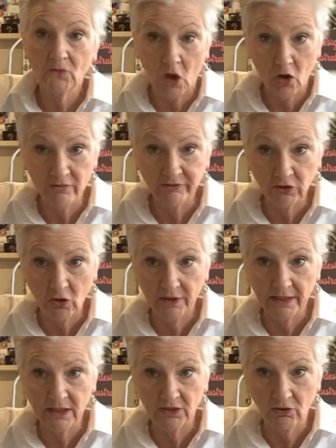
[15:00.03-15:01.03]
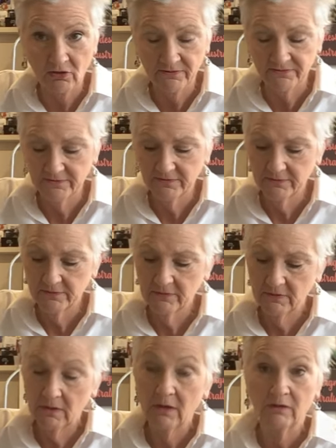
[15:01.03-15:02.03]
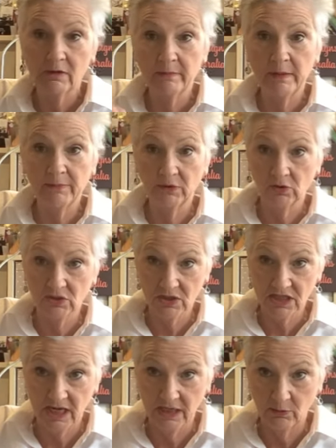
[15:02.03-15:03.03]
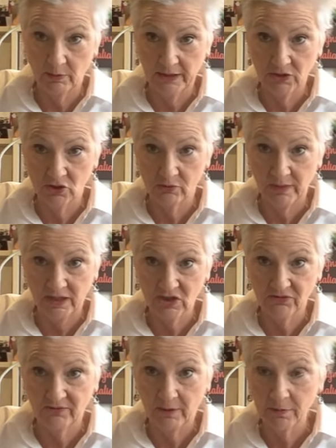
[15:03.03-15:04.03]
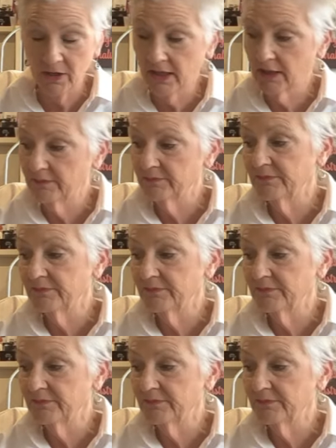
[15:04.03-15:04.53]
overlocking it off. Remember not to take away too much fabric.